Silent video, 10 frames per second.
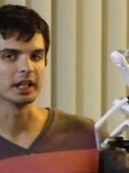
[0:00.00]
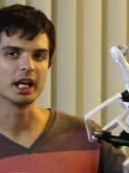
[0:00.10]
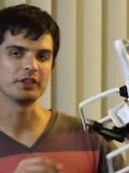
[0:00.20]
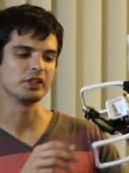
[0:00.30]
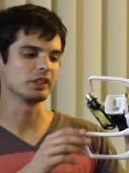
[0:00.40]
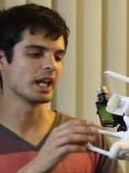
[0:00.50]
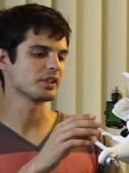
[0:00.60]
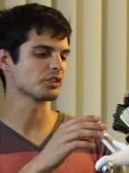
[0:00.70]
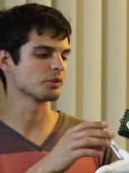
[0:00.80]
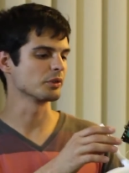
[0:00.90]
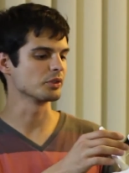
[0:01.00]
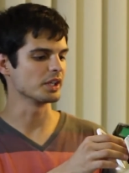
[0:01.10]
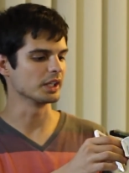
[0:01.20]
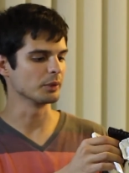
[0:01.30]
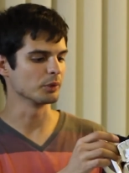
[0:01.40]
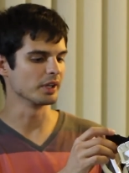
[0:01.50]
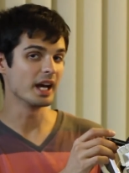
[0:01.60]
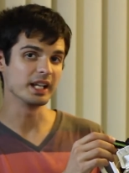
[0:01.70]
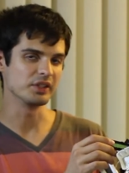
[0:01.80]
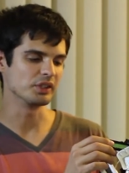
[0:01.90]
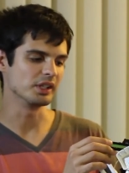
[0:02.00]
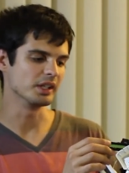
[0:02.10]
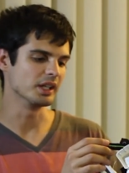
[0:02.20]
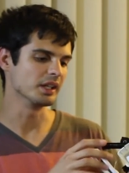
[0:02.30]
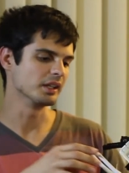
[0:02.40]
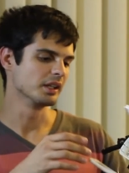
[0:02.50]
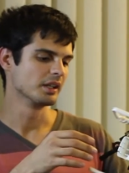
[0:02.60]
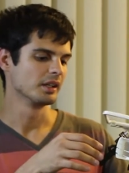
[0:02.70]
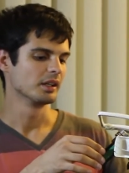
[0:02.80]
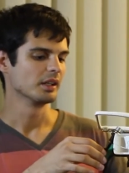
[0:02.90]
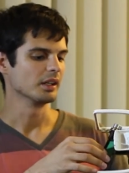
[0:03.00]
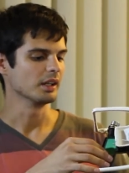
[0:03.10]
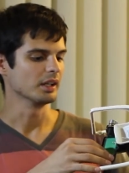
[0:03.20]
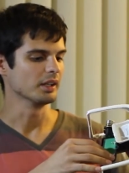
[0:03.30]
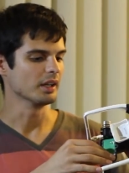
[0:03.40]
got these last screws in. They were not easy to get in. And